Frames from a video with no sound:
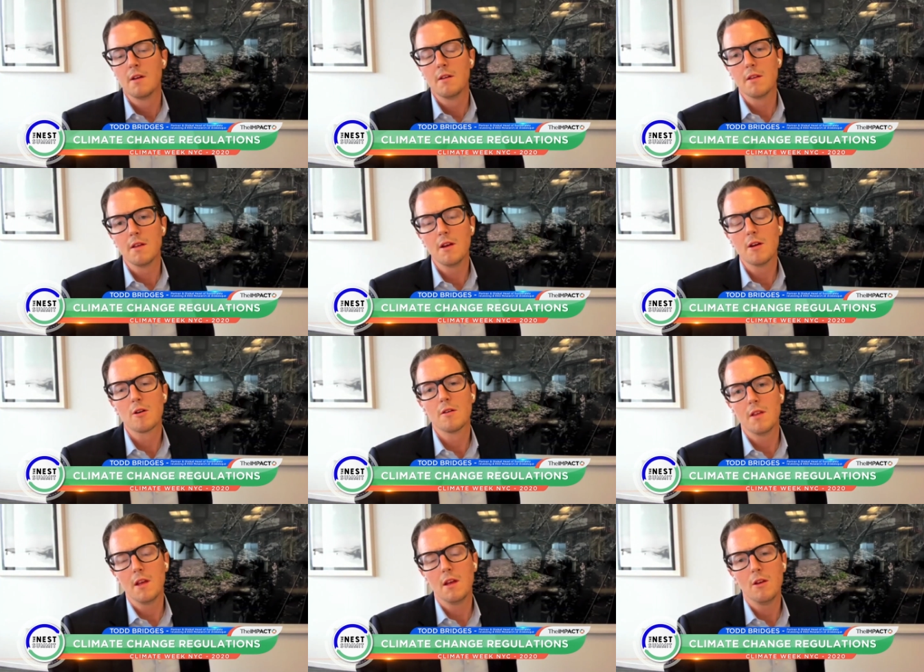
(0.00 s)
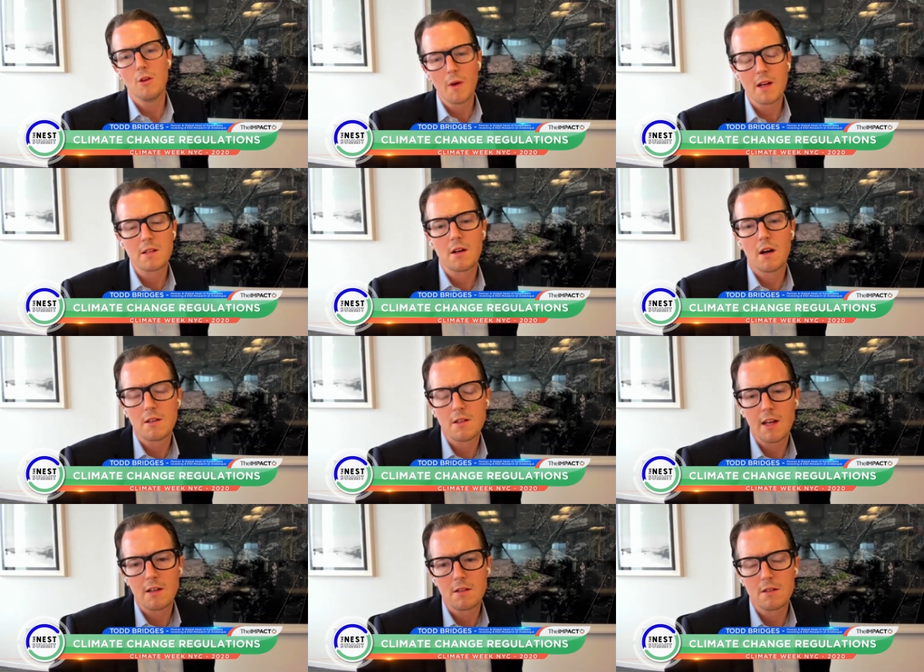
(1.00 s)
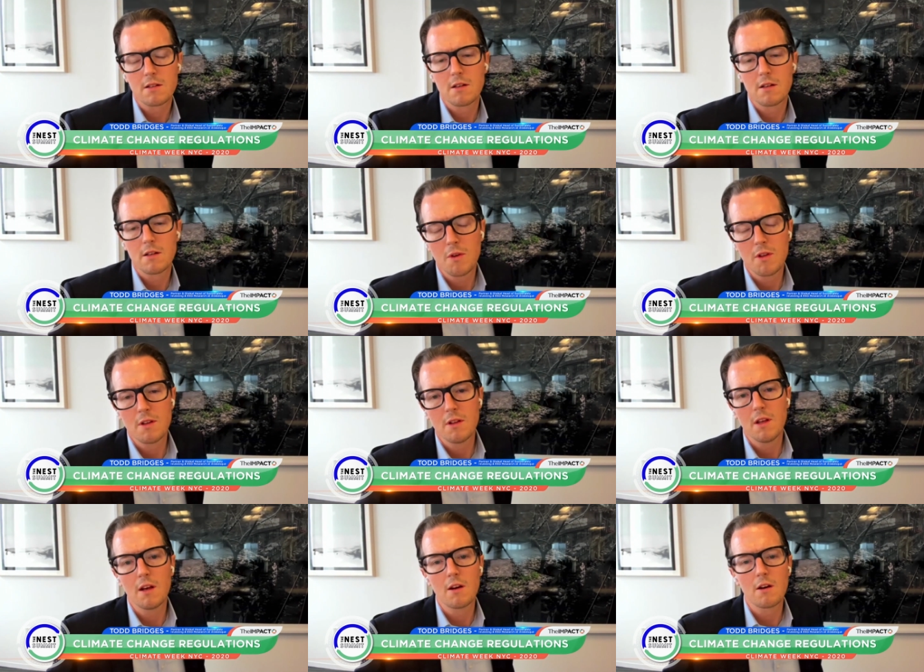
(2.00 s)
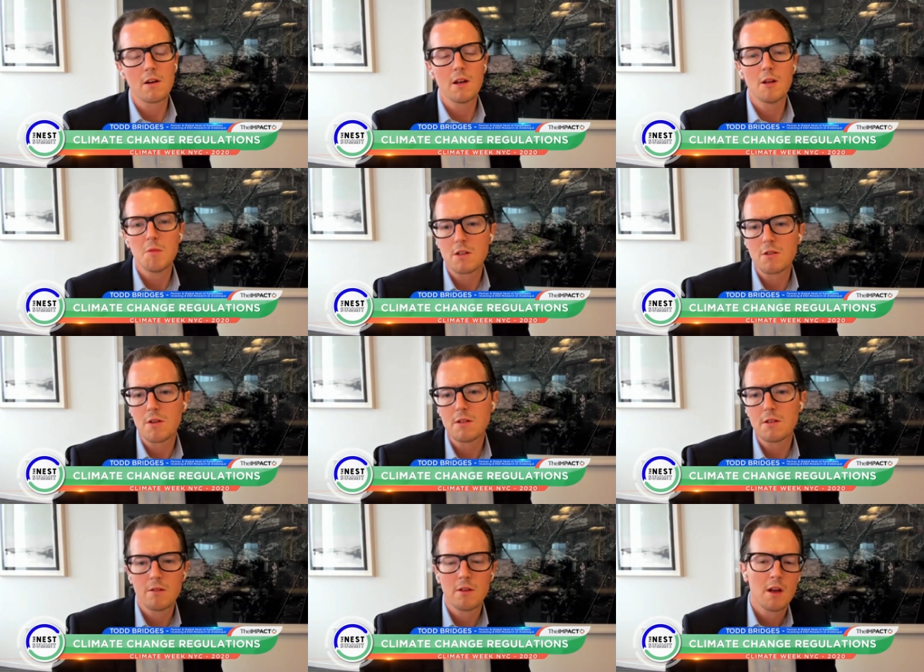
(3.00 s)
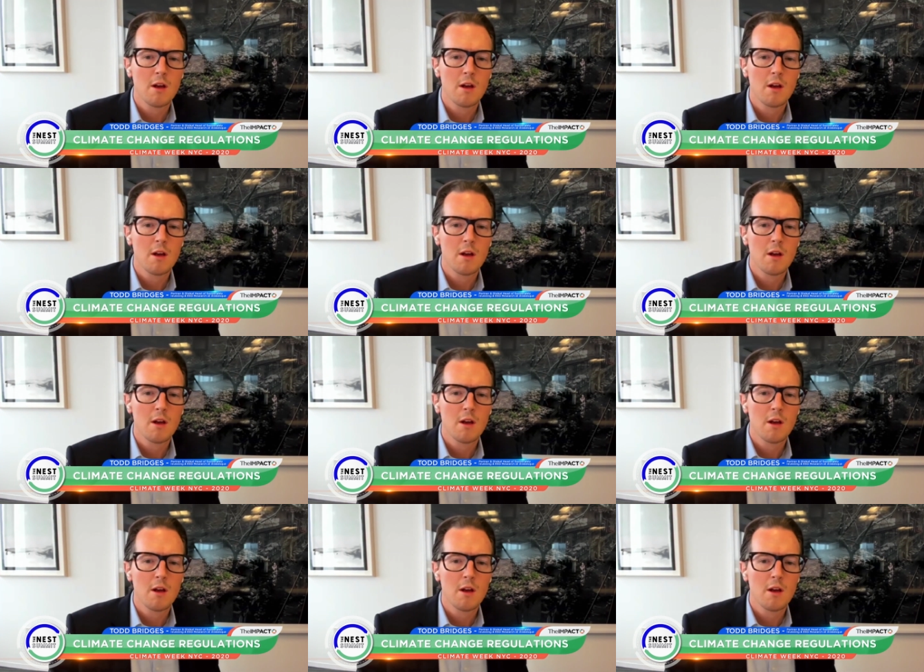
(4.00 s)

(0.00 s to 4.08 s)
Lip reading: The US context within the current administration